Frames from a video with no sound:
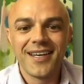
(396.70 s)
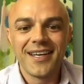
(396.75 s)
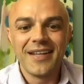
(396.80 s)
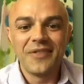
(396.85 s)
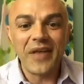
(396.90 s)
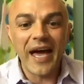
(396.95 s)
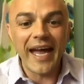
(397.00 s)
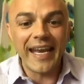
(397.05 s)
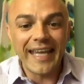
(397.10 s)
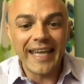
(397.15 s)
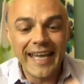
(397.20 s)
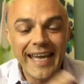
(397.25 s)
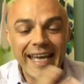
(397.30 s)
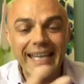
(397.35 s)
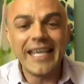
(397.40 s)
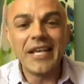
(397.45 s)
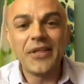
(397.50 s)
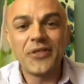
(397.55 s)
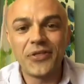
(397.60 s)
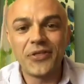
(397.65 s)
that
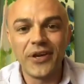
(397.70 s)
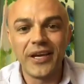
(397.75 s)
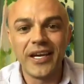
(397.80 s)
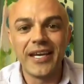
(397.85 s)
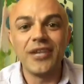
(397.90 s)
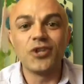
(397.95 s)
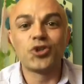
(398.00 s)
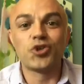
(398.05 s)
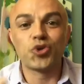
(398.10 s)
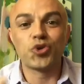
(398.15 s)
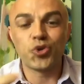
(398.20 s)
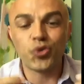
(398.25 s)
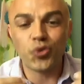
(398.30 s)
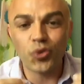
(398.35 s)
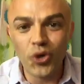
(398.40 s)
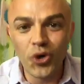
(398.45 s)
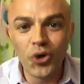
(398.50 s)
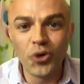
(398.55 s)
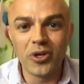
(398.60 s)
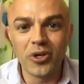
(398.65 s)
anything
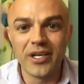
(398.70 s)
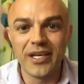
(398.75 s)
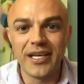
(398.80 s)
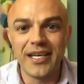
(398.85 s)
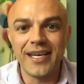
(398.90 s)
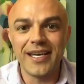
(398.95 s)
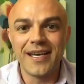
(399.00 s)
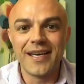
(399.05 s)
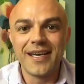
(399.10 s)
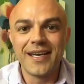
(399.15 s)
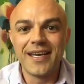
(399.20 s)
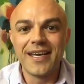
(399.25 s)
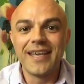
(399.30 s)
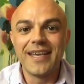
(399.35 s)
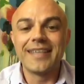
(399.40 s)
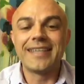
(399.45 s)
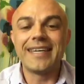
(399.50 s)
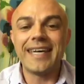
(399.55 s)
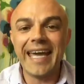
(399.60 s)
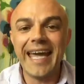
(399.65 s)
truly
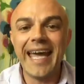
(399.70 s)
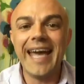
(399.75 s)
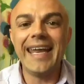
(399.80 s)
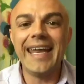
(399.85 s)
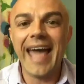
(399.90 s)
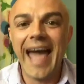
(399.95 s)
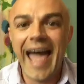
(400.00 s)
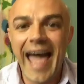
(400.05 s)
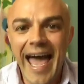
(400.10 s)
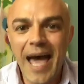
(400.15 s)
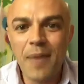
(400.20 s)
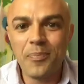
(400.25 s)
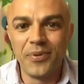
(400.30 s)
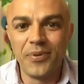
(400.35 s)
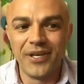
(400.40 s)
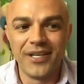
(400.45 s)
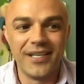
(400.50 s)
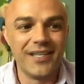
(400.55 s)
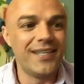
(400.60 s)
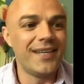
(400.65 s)
can
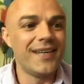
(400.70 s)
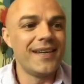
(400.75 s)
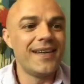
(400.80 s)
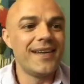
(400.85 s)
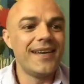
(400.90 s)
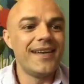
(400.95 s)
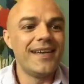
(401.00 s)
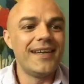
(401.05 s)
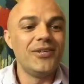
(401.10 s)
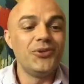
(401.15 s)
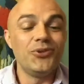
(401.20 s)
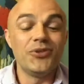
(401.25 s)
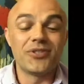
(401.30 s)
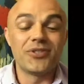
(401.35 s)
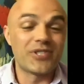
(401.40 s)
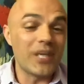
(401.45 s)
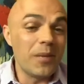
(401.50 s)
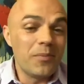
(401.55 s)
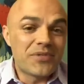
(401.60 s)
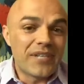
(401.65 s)
happen.
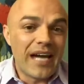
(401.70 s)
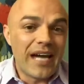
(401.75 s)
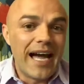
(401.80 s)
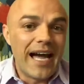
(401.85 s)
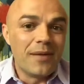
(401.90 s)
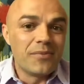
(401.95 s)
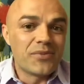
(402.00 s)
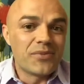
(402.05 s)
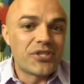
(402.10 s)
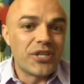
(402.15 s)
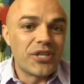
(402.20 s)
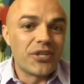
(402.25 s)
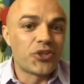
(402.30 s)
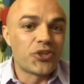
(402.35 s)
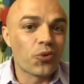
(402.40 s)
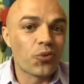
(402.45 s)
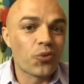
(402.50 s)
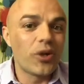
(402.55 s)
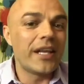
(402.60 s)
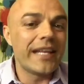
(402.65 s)
Sometimes to,
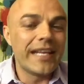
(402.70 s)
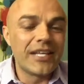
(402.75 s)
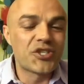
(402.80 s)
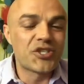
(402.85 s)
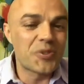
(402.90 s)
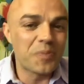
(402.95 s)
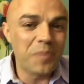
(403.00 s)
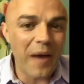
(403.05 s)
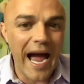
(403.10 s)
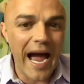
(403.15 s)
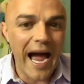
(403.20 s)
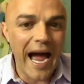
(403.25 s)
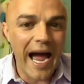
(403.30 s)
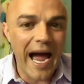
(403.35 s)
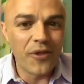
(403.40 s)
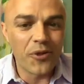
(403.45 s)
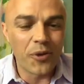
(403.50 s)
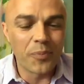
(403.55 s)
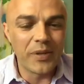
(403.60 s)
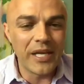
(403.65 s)
to really inspire
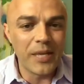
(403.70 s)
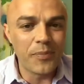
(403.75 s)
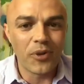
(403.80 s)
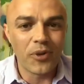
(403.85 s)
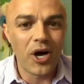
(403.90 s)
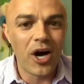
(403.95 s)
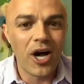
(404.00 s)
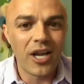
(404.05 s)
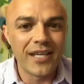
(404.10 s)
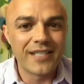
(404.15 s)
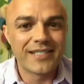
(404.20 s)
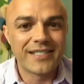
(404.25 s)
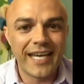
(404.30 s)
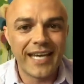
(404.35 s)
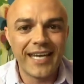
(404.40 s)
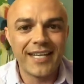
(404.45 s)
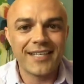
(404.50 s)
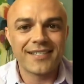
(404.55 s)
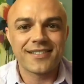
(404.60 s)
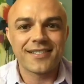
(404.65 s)
other people, all it
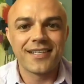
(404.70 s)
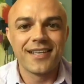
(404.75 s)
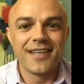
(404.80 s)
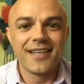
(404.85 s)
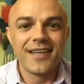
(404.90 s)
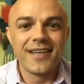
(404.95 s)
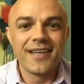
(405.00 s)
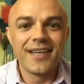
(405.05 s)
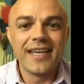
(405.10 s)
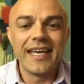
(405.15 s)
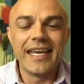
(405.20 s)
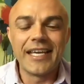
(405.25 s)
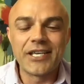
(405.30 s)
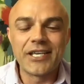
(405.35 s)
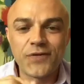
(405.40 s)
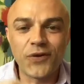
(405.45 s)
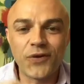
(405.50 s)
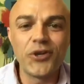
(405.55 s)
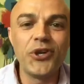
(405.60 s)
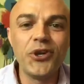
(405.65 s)
takes is
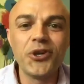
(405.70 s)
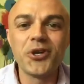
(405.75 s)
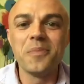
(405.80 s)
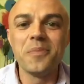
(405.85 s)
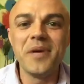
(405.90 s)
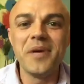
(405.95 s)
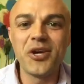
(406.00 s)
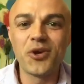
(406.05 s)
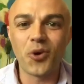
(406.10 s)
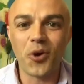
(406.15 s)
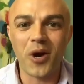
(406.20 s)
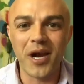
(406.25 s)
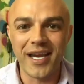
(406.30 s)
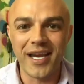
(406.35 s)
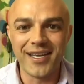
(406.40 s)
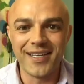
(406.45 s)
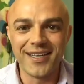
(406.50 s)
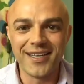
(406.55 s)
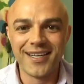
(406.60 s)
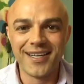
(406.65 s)
for you to be great.